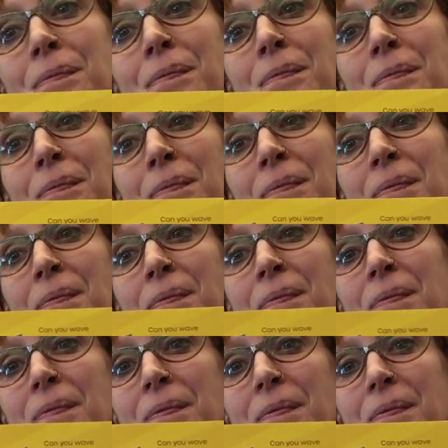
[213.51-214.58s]

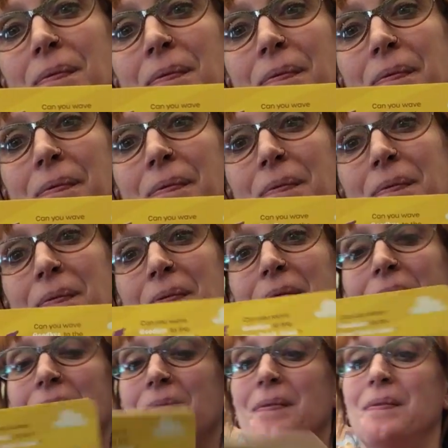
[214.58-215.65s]

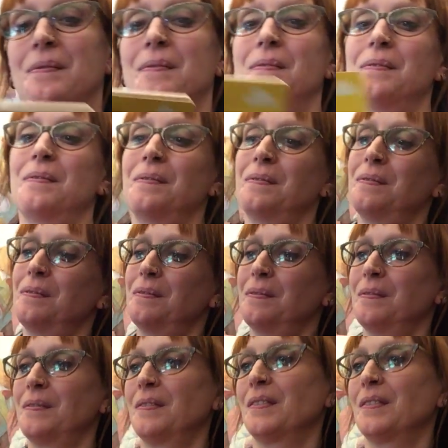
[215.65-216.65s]
[no speech]